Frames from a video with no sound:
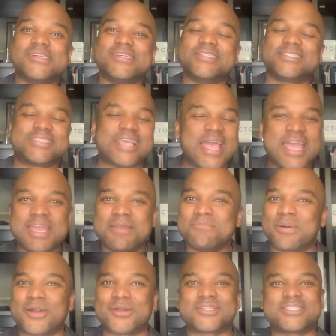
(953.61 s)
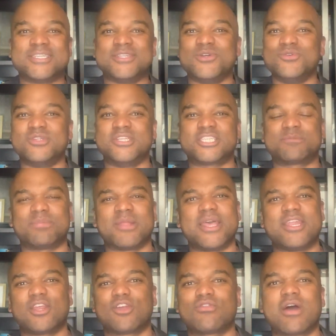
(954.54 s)
Same person who
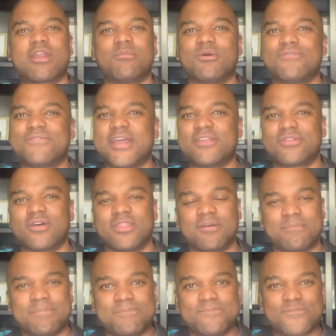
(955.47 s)
displayed incredible faith on the